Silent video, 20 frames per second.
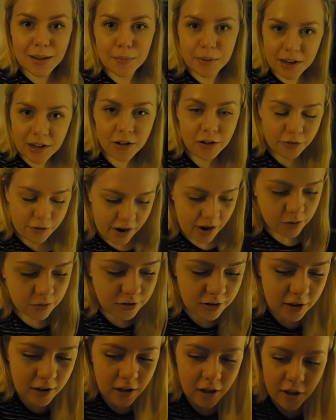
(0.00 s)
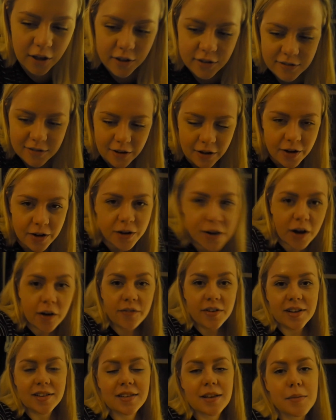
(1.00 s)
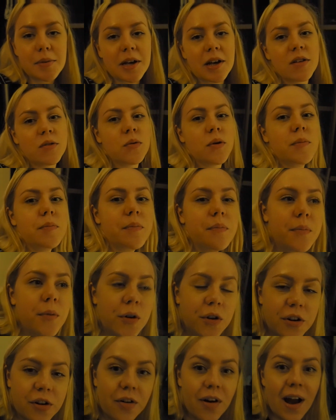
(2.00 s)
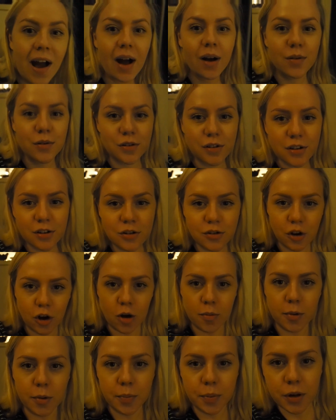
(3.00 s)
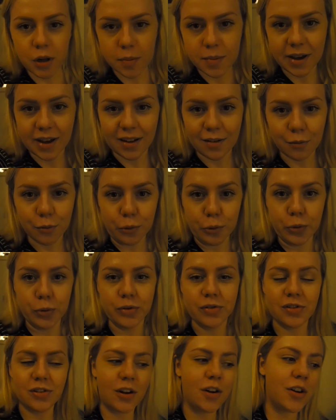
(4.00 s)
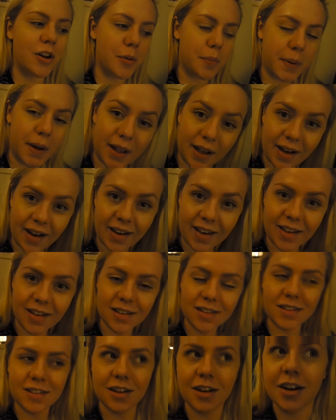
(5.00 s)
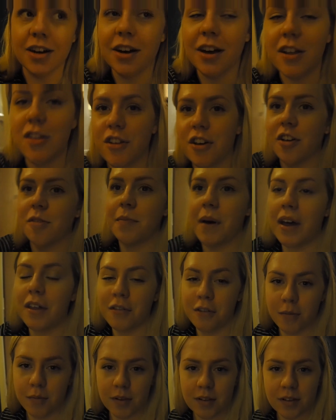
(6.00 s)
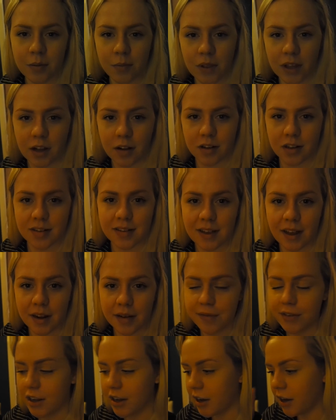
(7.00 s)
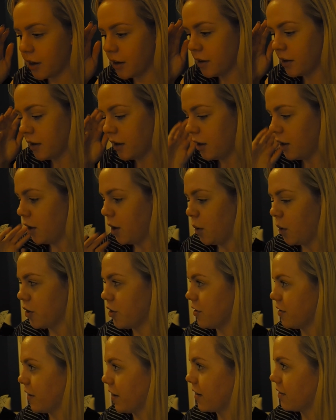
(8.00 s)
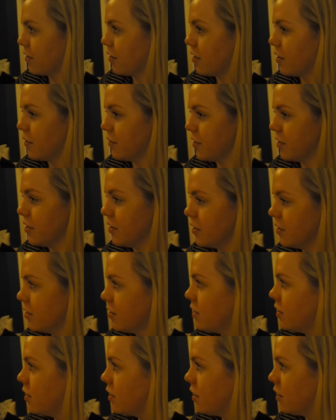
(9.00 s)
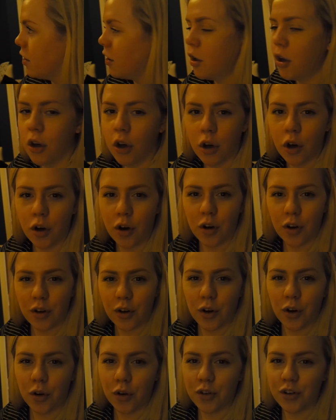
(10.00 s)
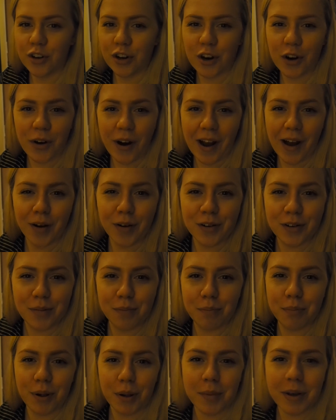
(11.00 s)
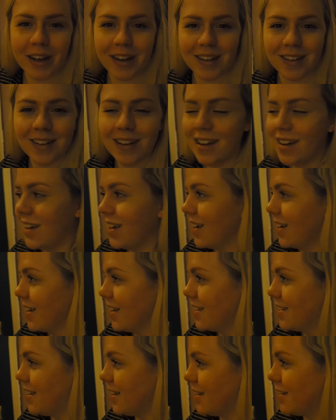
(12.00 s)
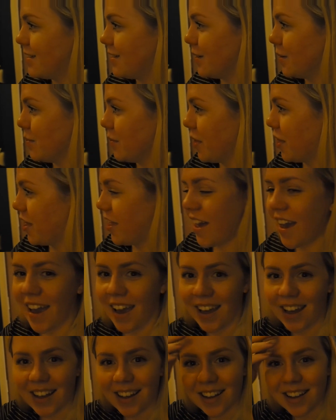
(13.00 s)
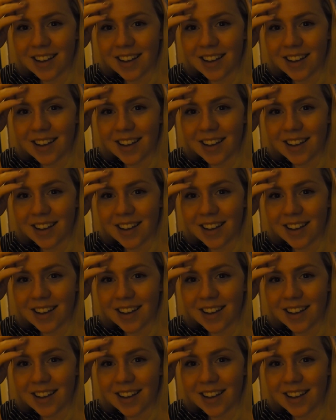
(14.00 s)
below ground. So obviously because we're underground, normal plumbing rules don't apply. So in Joe's bathroom there's something called a Sanifleur, which is like sort of an underground plumbing system thing.